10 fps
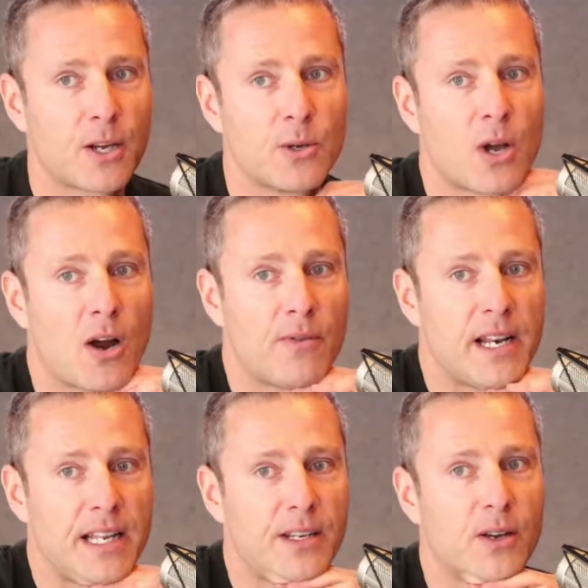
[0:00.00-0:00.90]
So you can't
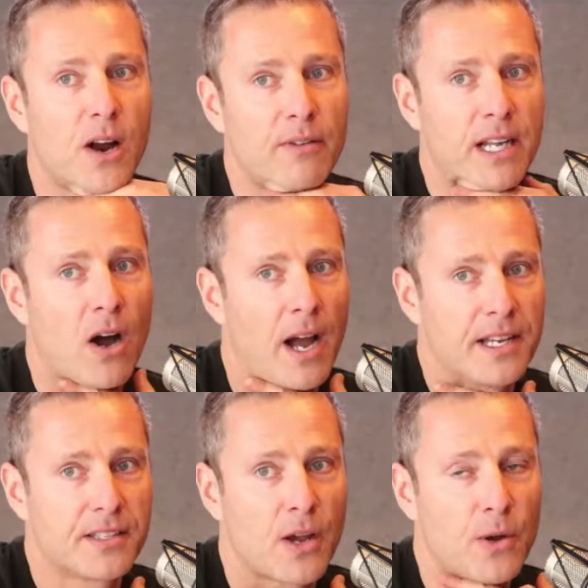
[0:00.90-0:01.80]
really
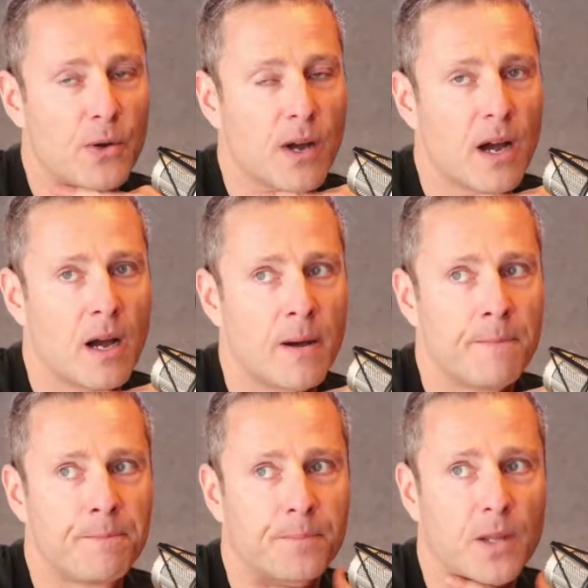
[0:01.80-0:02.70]
hide. So
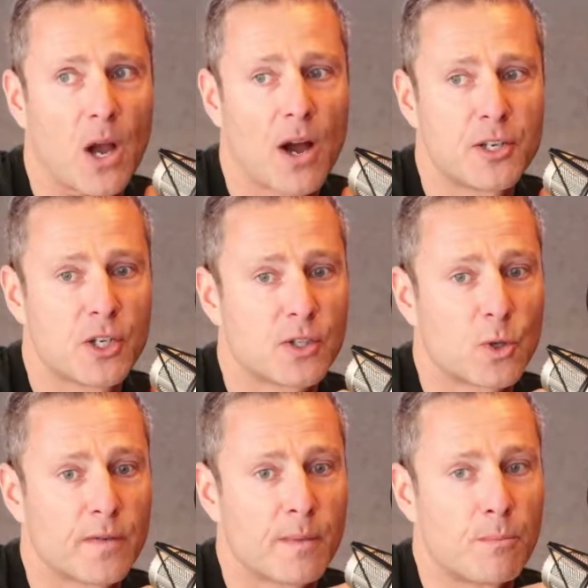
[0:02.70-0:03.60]
I just
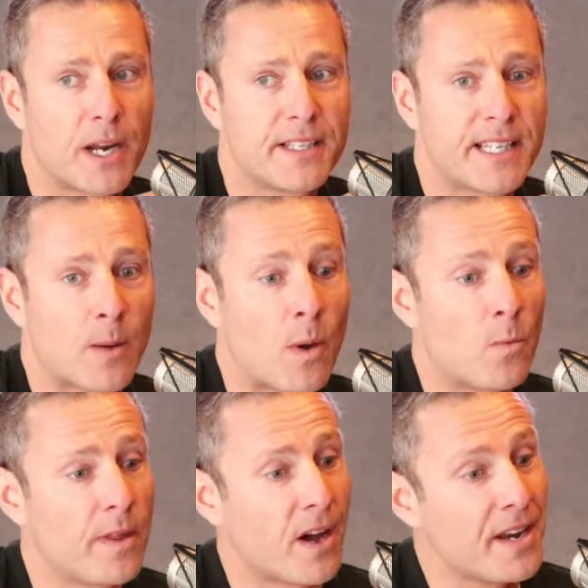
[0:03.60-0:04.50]
sort of embraced it and
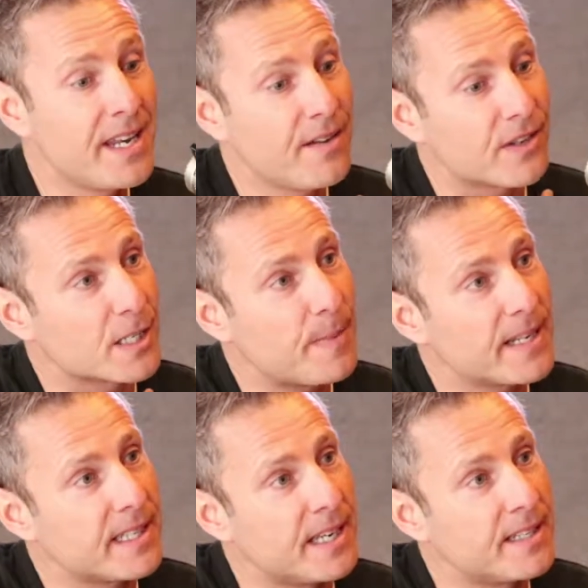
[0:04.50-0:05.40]
went with it. I never
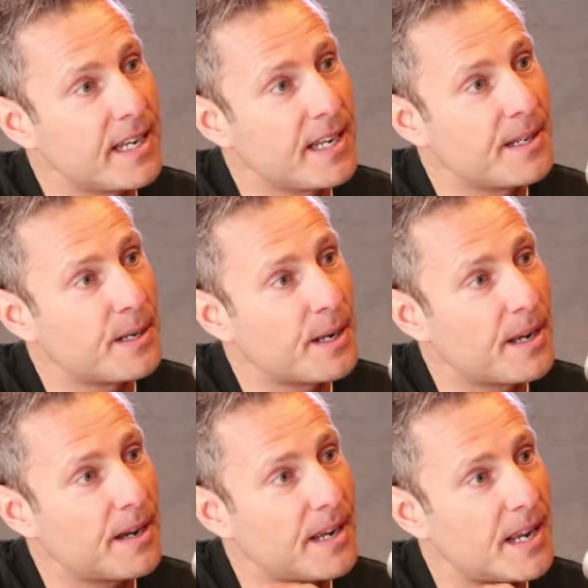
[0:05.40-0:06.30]
expected in
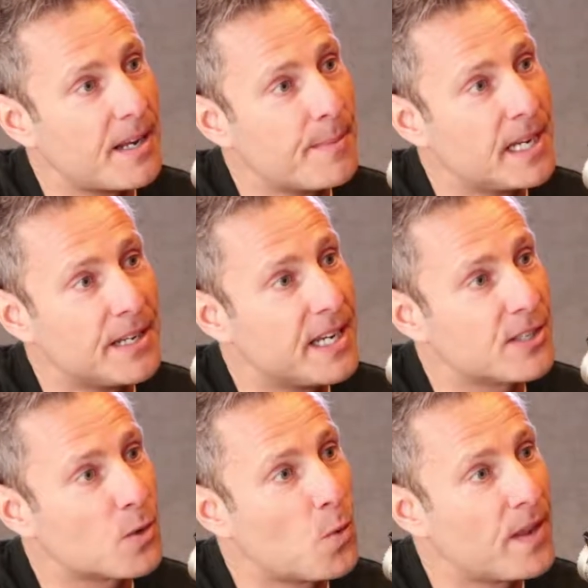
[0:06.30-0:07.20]
a million
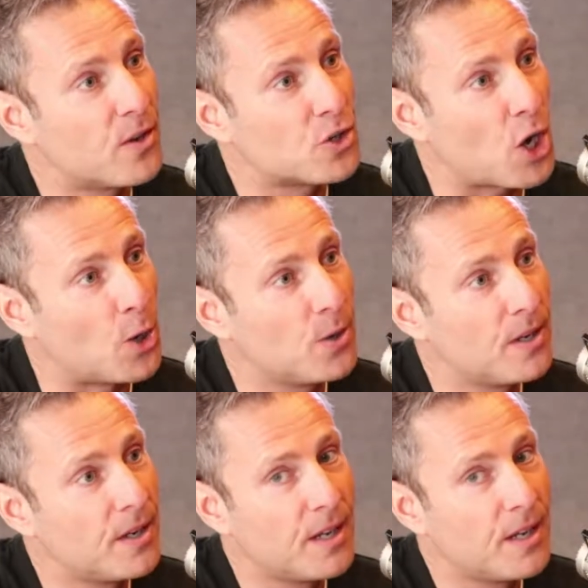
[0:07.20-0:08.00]
years to win the show.